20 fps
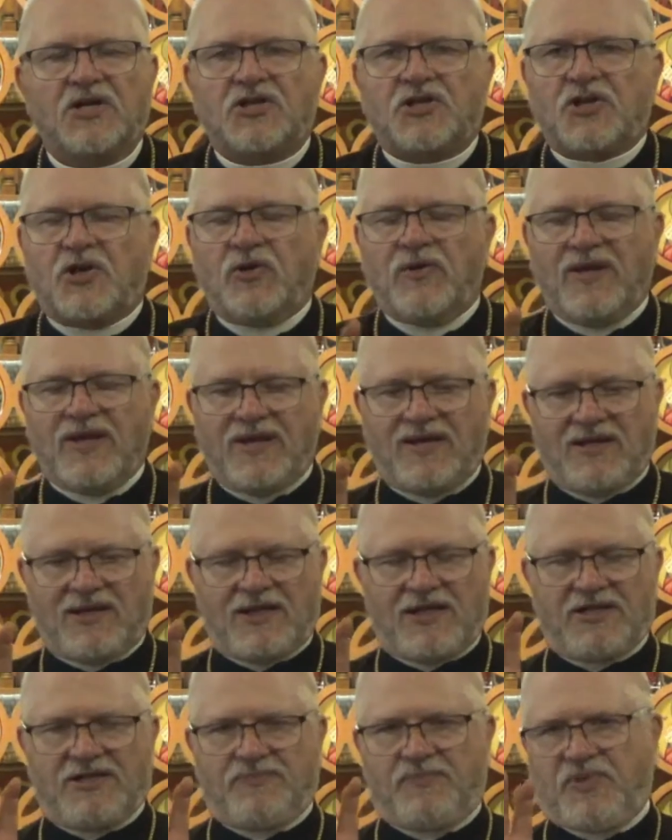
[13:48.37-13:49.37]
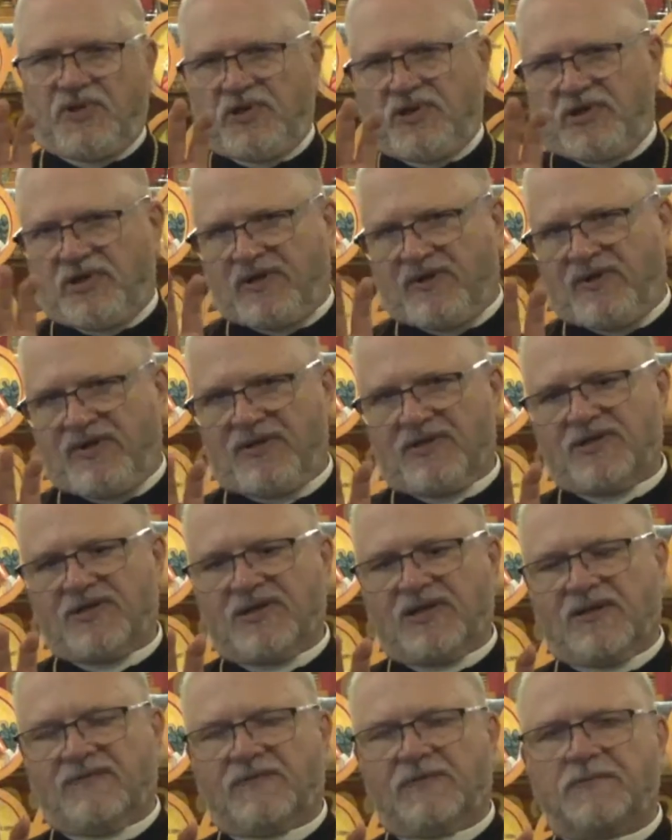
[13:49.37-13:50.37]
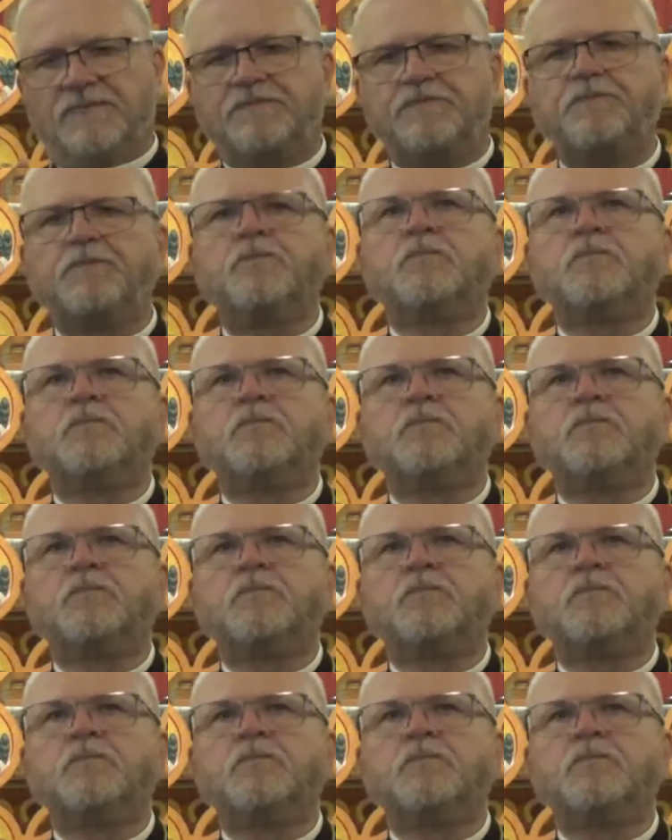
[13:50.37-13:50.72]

So that, let's put it on this level.